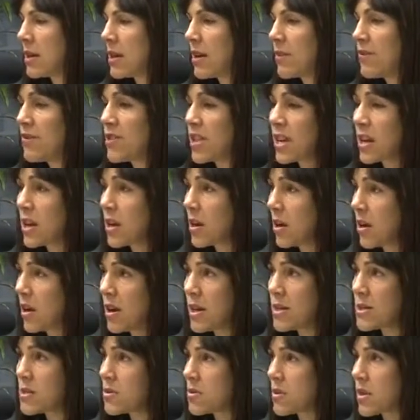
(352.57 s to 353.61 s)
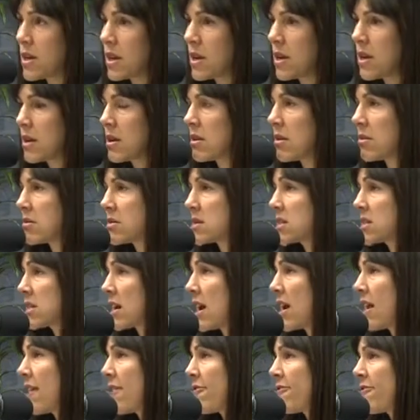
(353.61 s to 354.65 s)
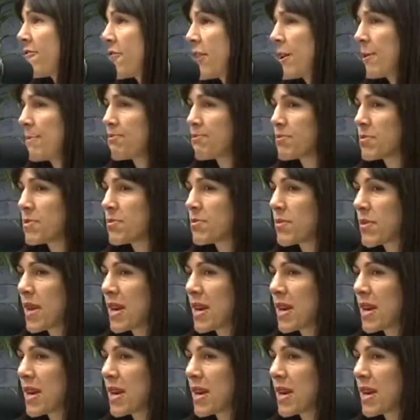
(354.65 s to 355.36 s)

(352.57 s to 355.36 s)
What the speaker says: give their clients or their staff an